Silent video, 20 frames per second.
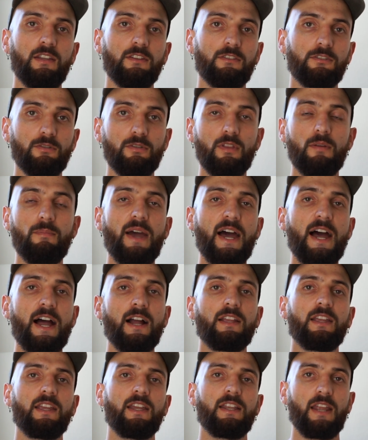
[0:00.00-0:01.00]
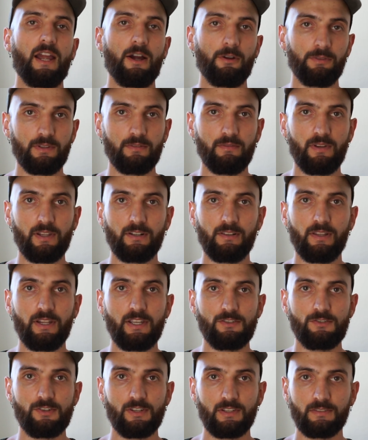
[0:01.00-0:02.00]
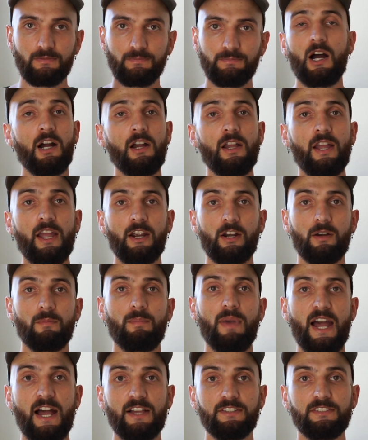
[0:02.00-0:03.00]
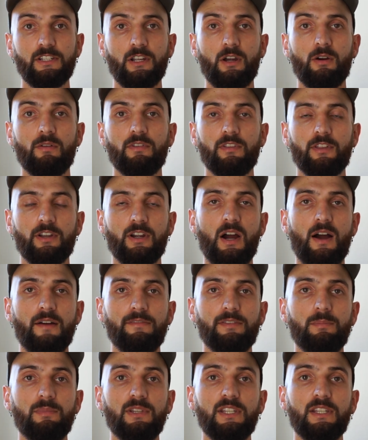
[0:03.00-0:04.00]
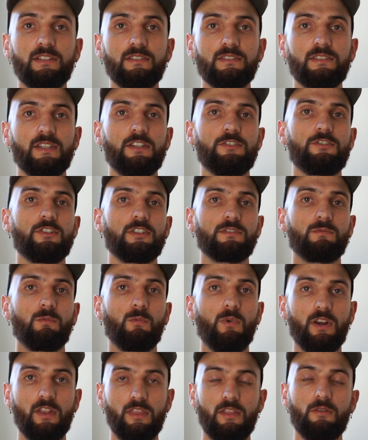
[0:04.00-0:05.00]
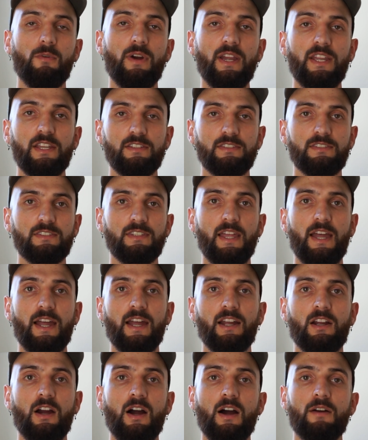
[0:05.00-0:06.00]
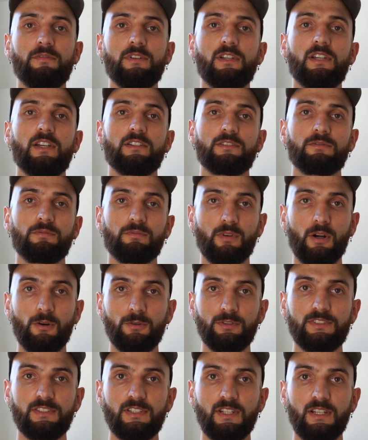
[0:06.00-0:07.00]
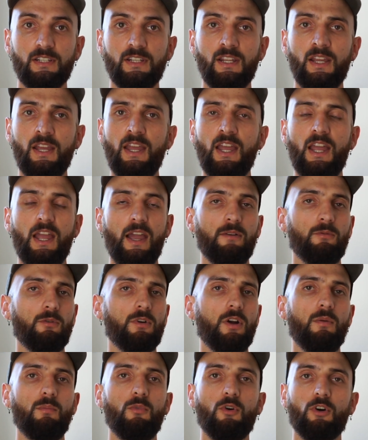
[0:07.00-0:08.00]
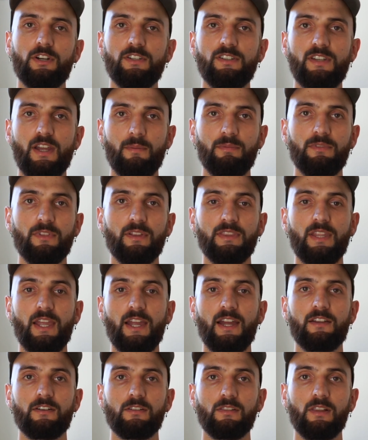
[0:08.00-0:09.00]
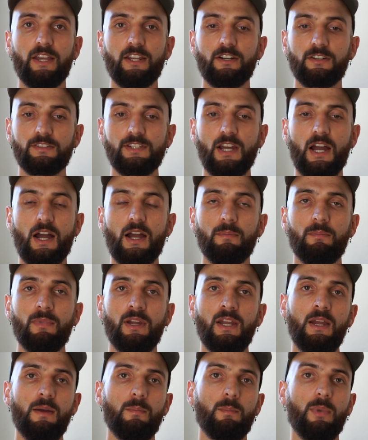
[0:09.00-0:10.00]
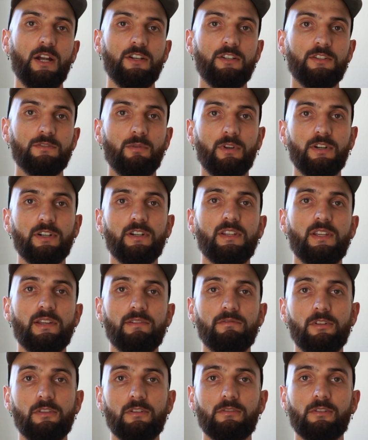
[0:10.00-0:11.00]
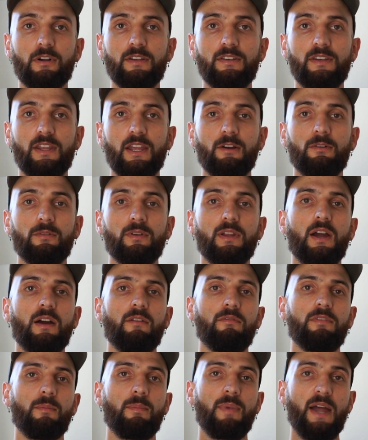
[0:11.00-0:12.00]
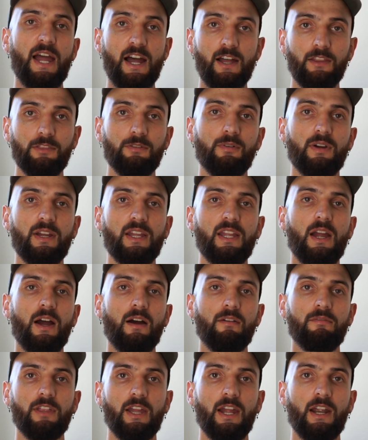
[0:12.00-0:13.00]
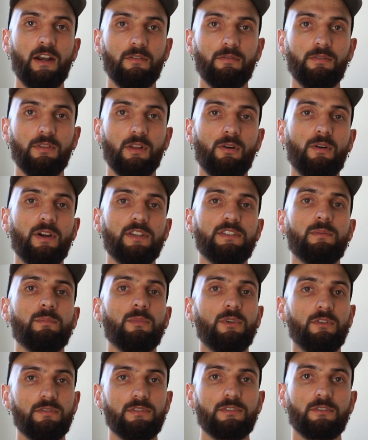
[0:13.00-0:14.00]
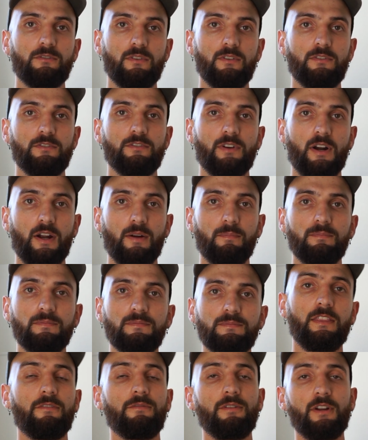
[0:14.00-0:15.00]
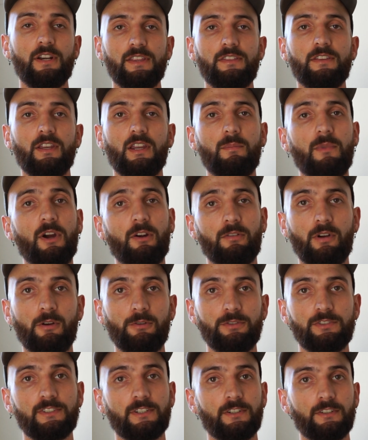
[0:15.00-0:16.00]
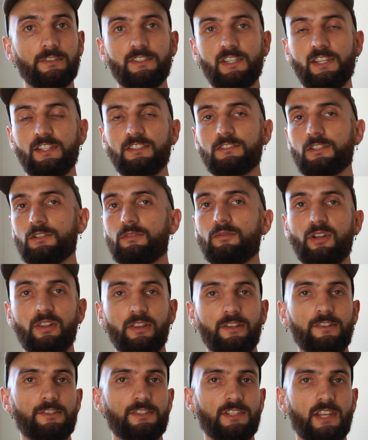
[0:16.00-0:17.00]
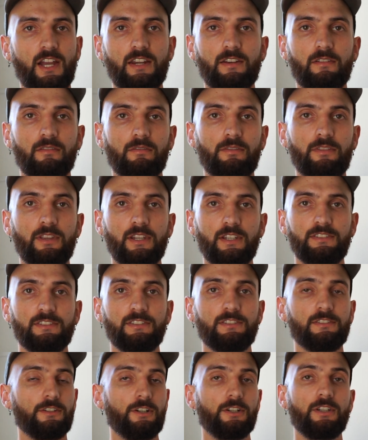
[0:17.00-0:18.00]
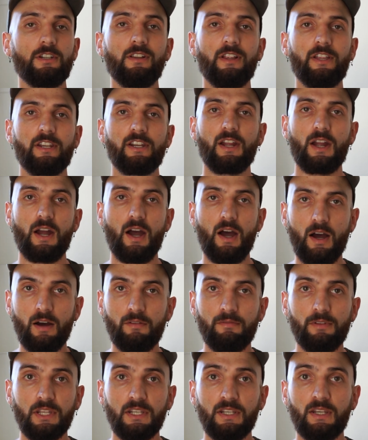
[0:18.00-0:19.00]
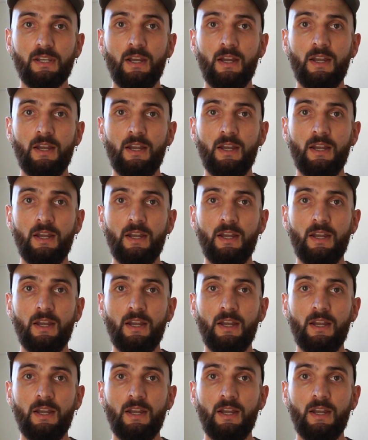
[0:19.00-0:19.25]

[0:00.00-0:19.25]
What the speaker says: through the back and out the ventilation. Hot air passing over the coffee beans is just one of the ways that coffee gets roasted, and we'll go more in depth on that at a later time, but I just wanted to give you the rundown of the pathway of the airflow as it moves through the drum. The funny thing about roasters is they're really just kind of this circulating oven.